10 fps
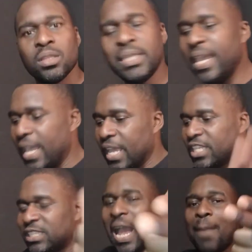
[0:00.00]

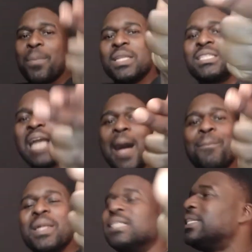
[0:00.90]
Yeah, chopper,
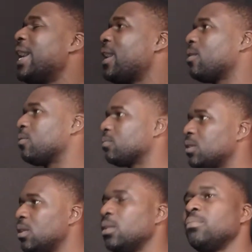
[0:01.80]
chopper down.
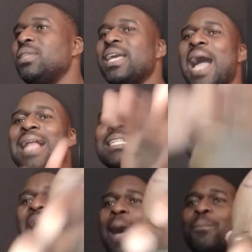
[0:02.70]
Nigga, I
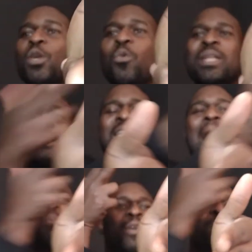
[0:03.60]
chop you and
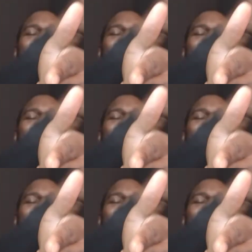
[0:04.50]
chop your